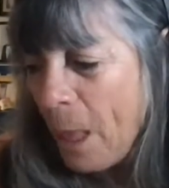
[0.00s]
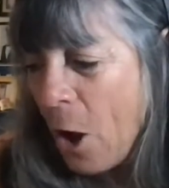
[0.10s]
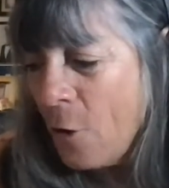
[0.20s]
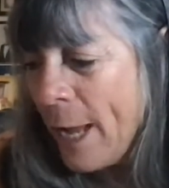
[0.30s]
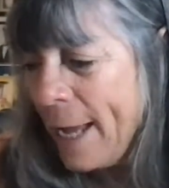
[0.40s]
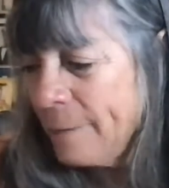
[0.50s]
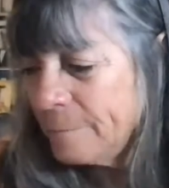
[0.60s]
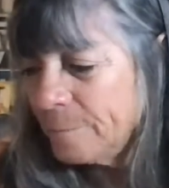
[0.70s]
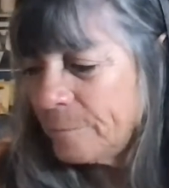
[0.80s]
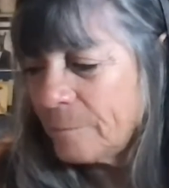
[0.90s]
Okay.
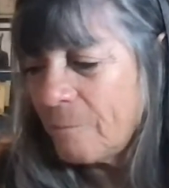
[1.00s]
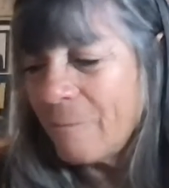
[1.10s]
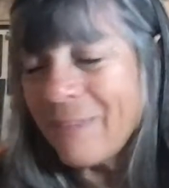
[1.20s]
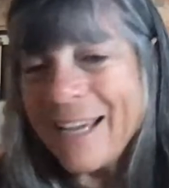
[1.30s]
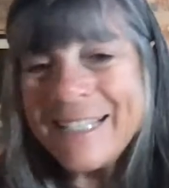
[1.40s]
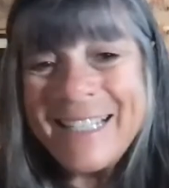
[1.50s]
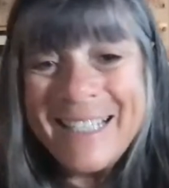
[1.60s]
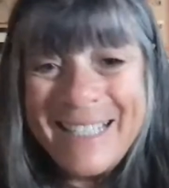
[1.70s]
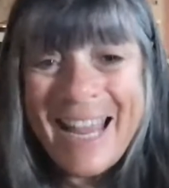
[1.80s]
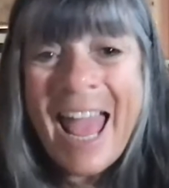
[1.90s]

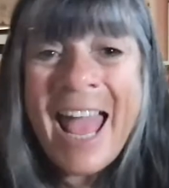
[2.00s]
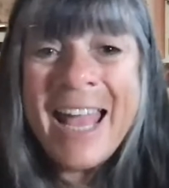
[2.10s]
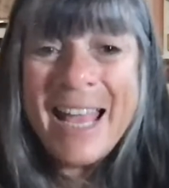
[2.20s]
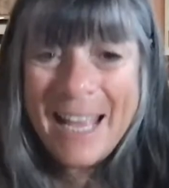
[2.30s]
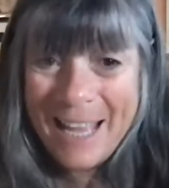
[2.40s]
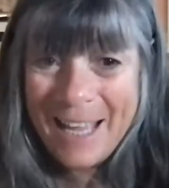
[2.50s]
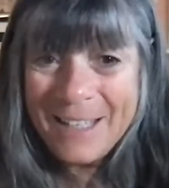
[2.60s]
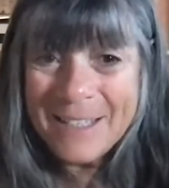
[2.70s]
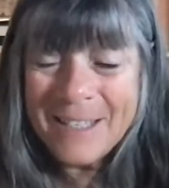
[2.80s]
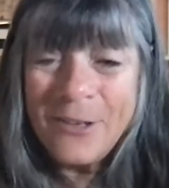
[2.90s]
Today
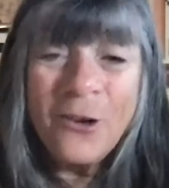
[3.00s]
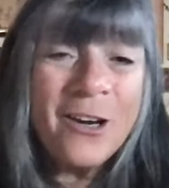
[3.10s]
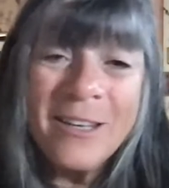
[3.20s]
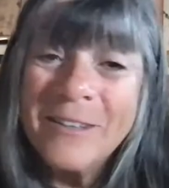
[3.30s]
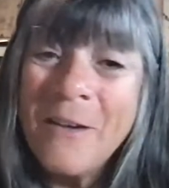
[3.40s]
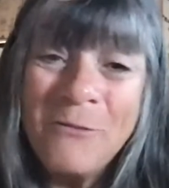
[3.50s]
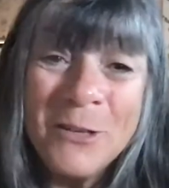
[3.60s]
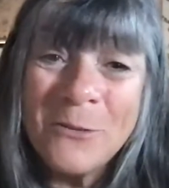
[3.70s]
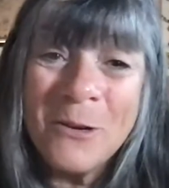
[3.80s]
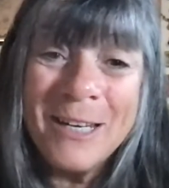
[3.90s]
is, you're going to love
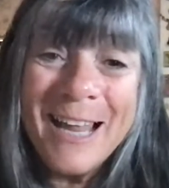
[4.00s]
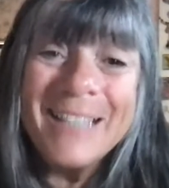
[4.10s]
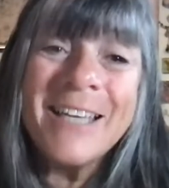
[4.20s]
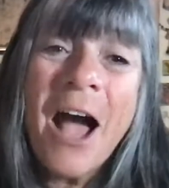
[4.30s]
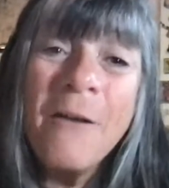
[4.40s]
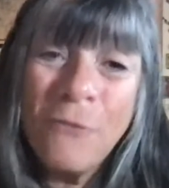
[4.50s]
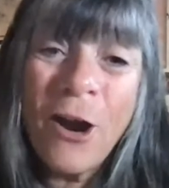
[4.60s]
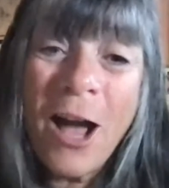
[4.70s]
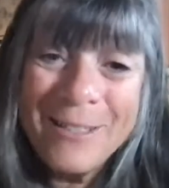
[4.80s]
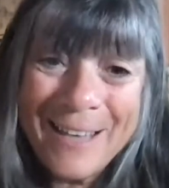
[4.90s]
this one. It's I
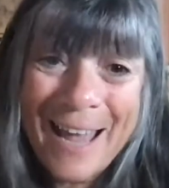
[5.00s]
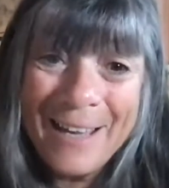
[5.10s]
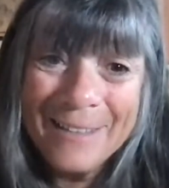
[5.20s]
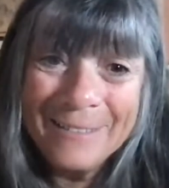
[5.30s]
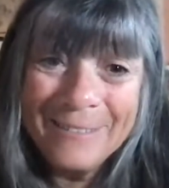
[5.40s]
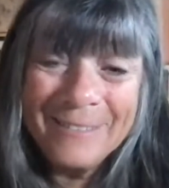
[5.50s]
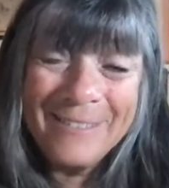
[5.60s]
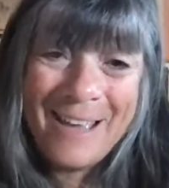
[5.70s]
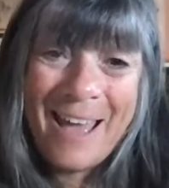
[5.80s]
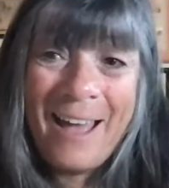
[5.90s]
Forgot Day.
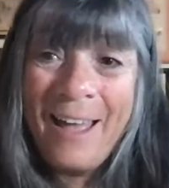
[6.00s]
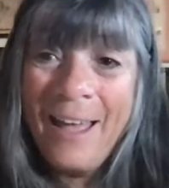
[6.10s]
Yeah.